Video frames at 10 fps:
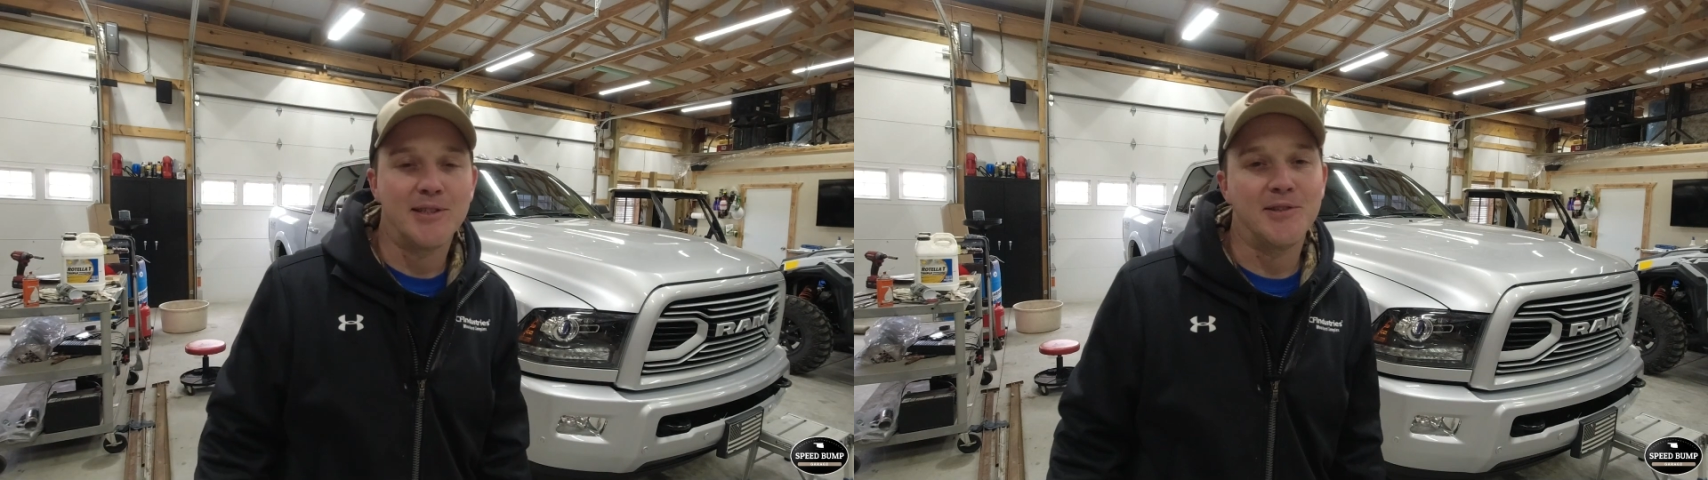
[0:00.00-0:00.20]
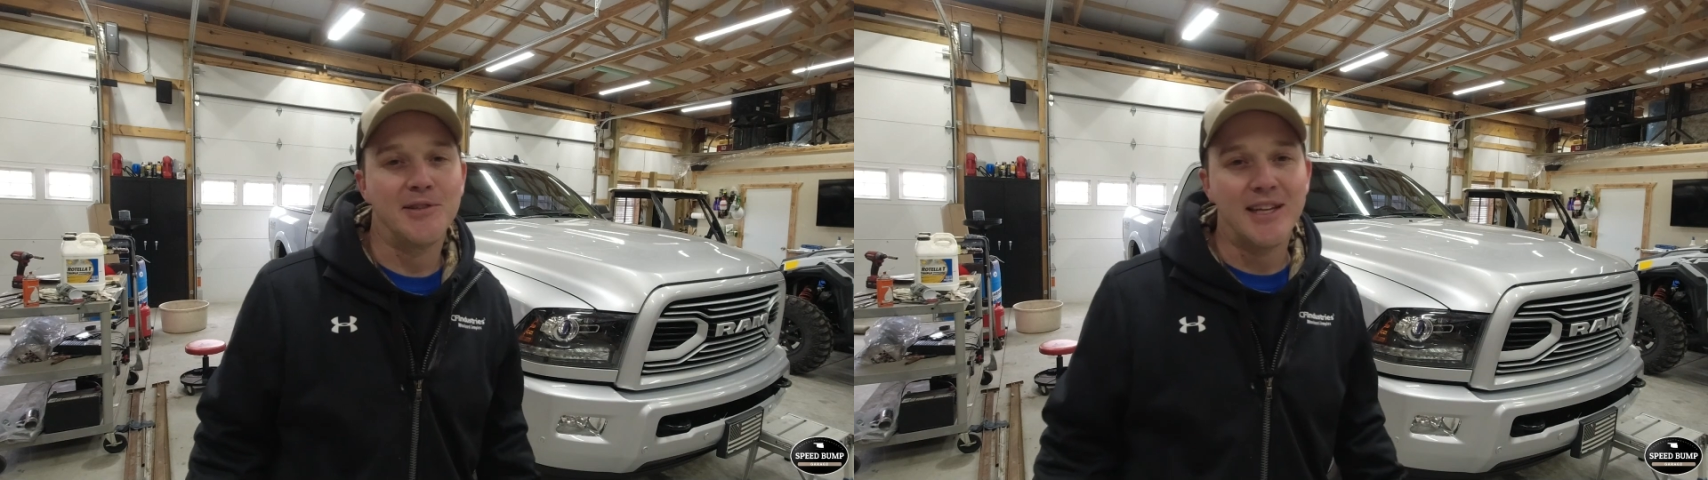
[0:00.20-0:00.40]

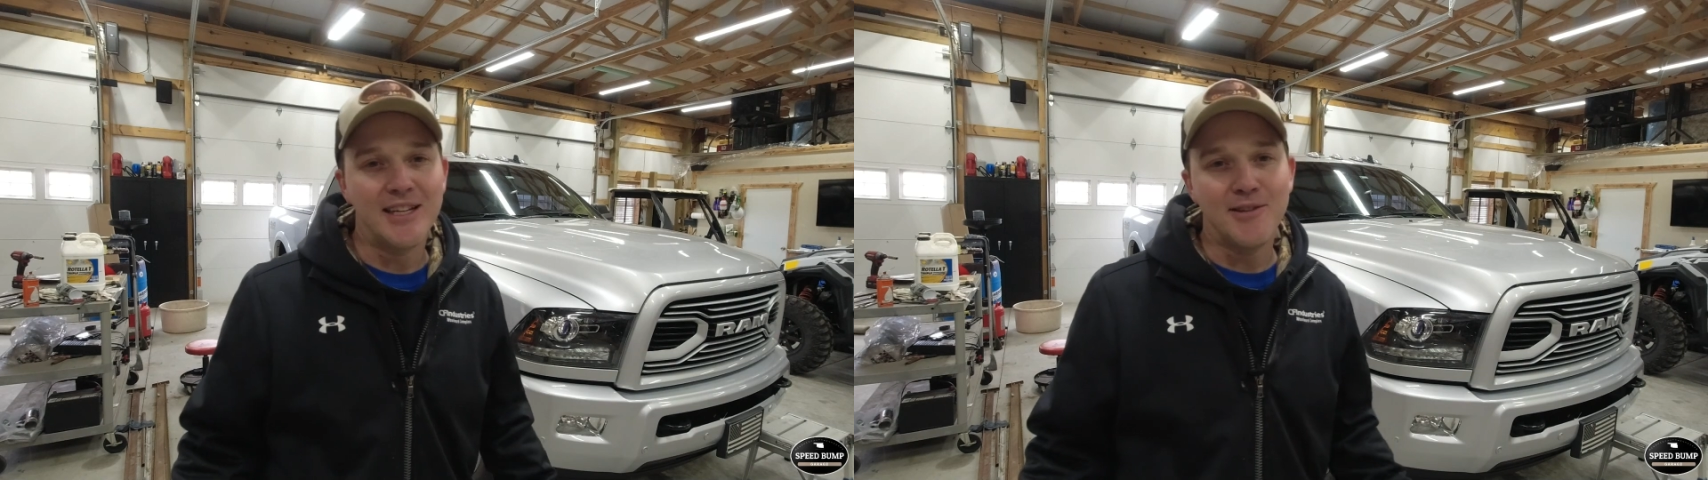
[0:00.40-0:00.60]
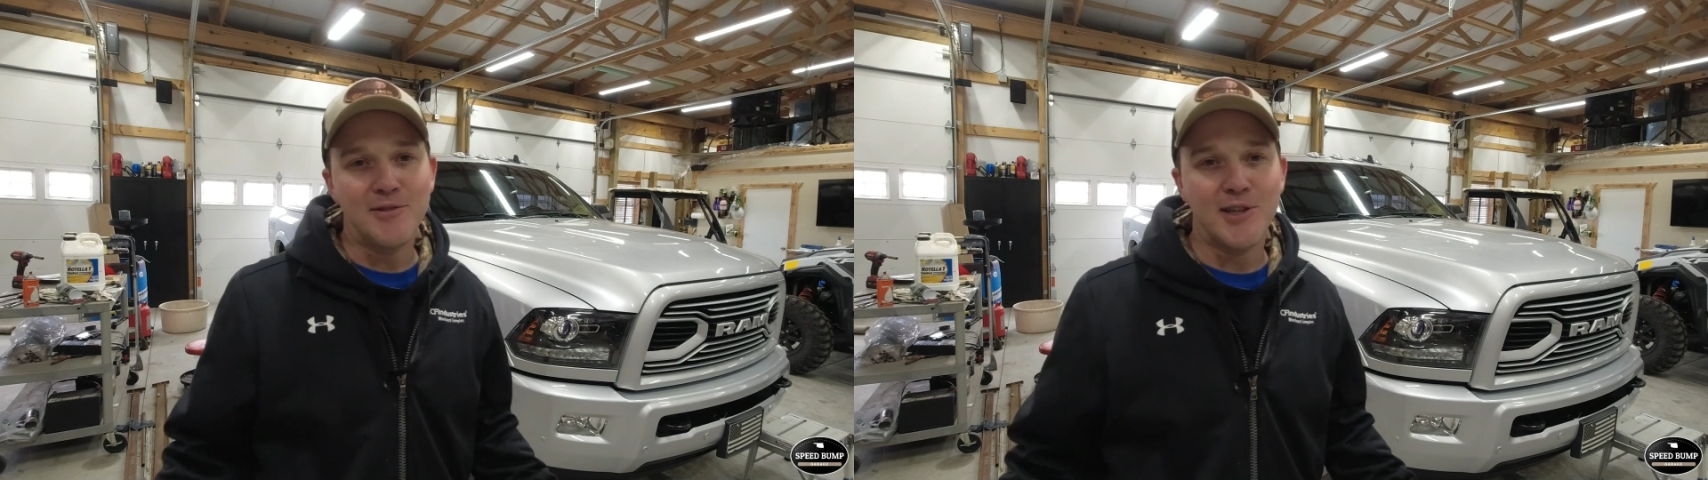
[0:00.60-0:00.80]
So
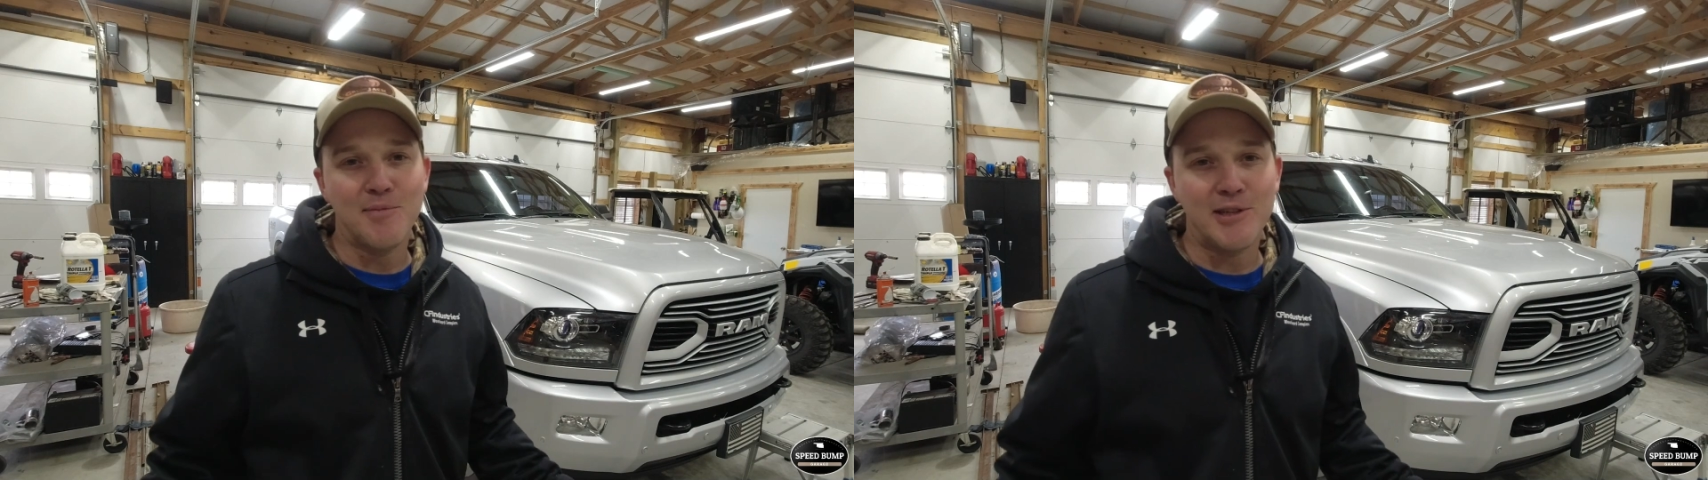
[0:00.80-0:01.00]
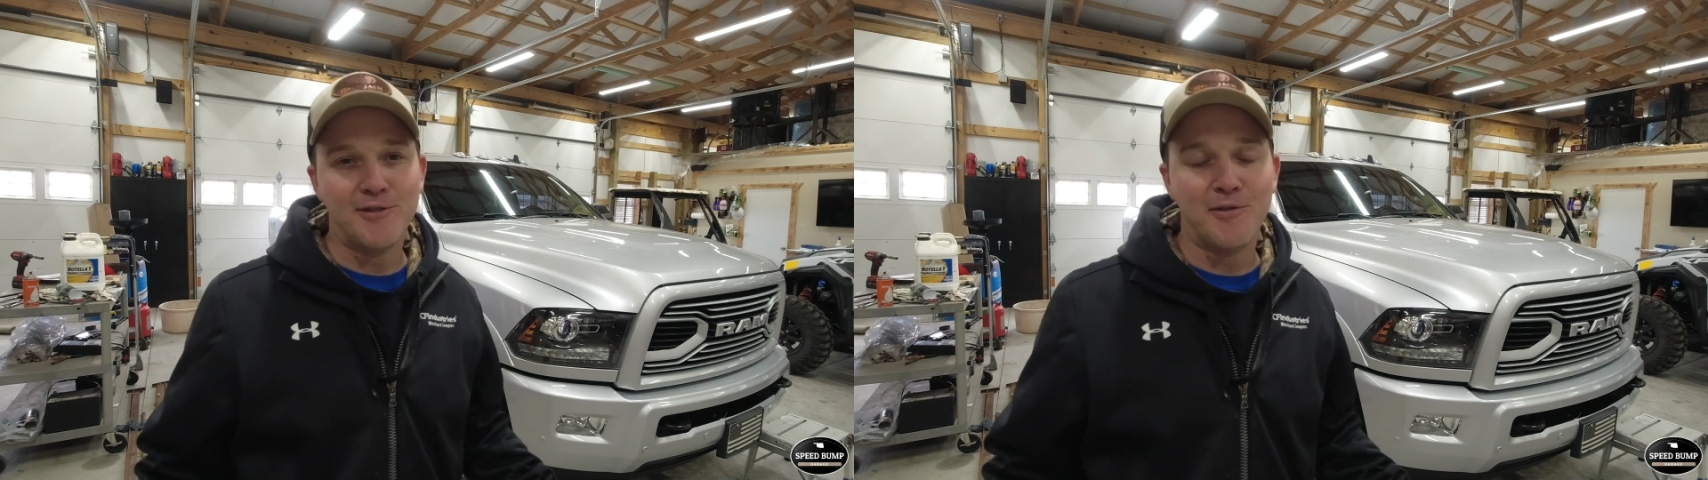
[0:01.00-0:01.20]
thank you
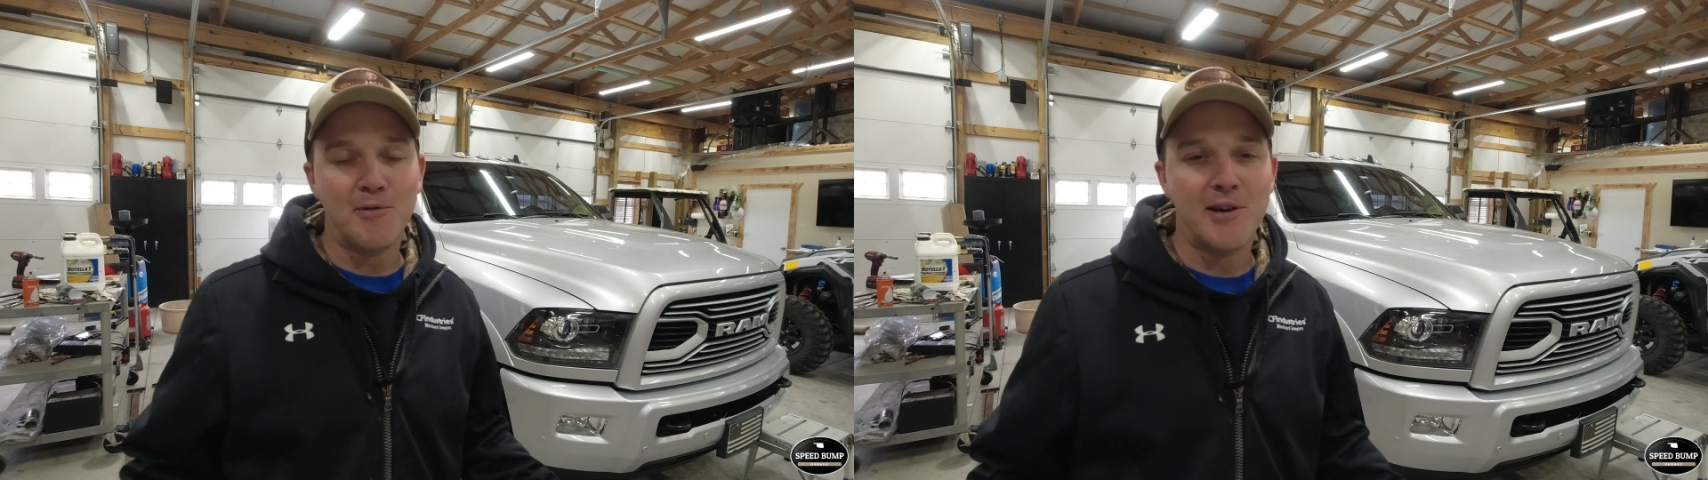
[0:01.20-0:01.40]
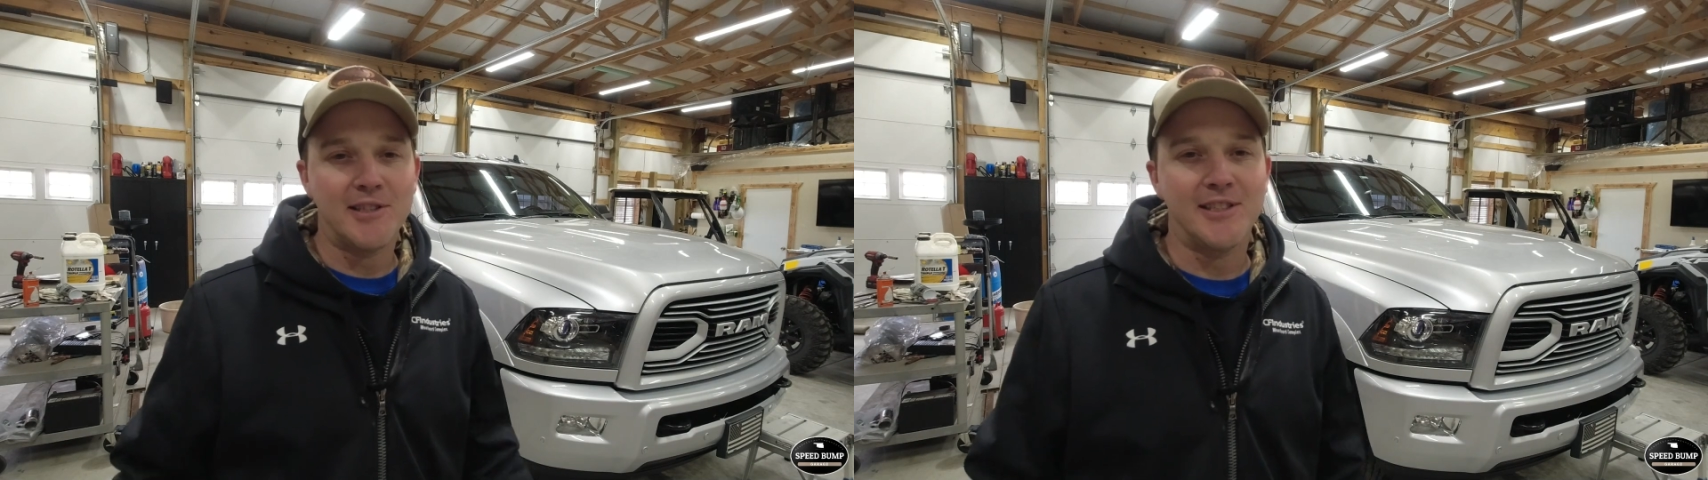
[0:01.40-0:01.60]
so much for
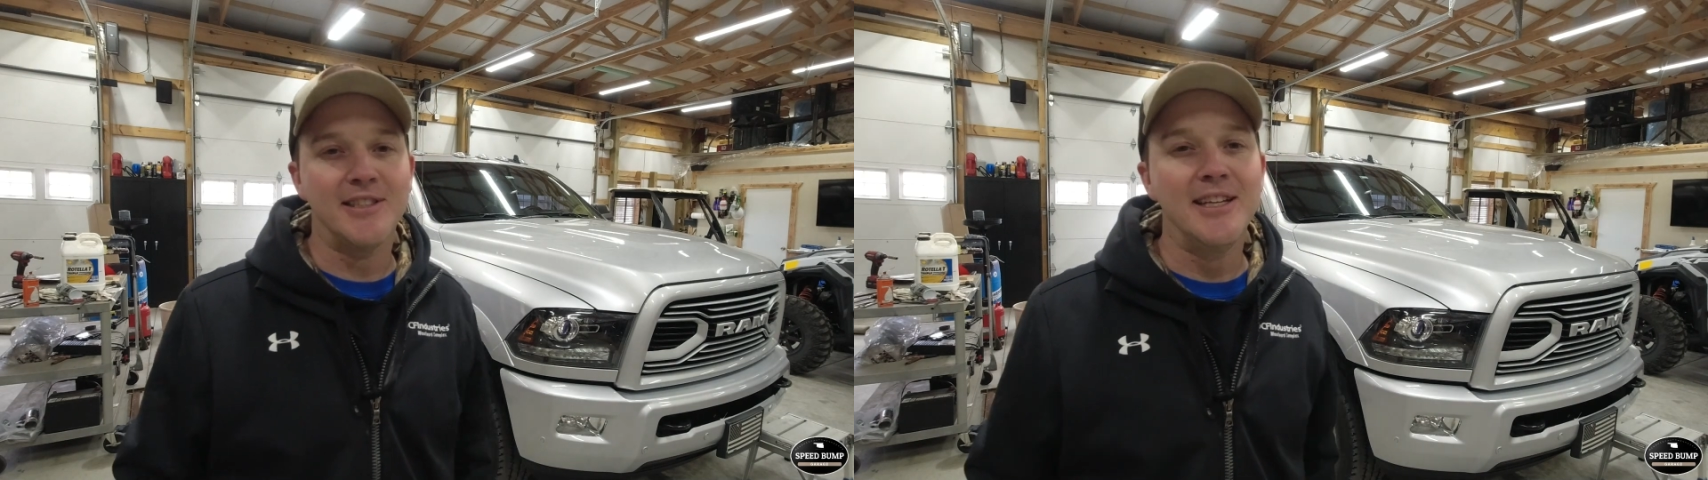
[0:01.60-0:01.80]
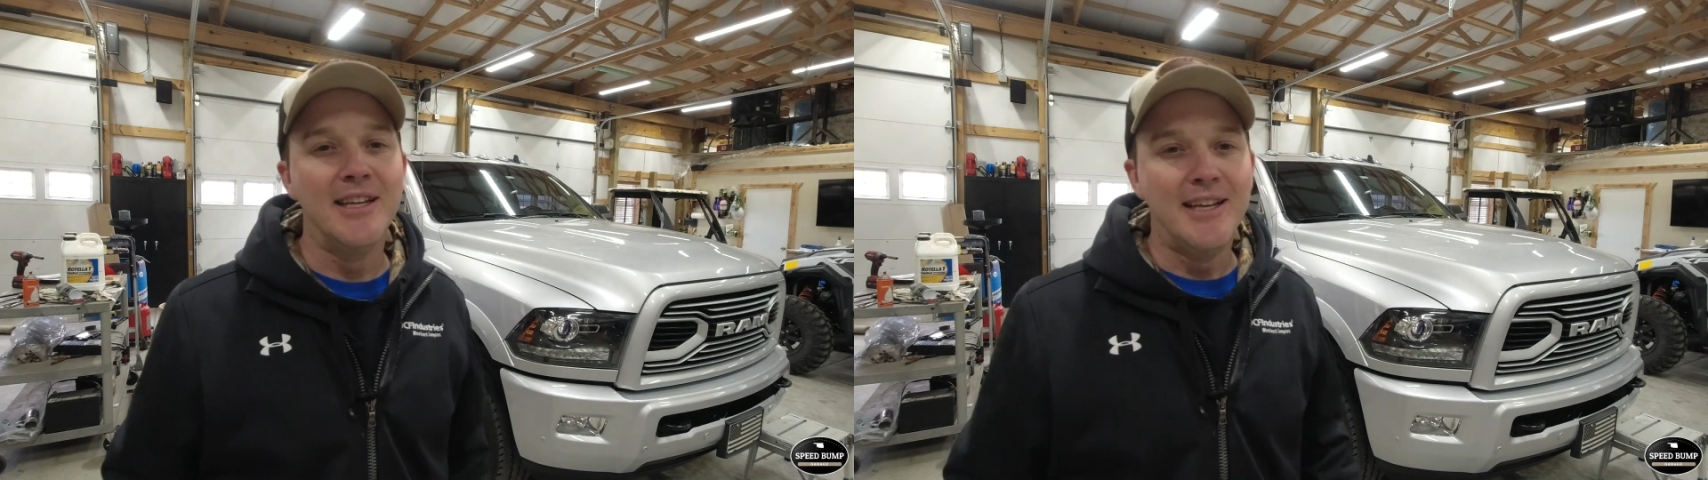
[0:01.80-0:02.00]
watching.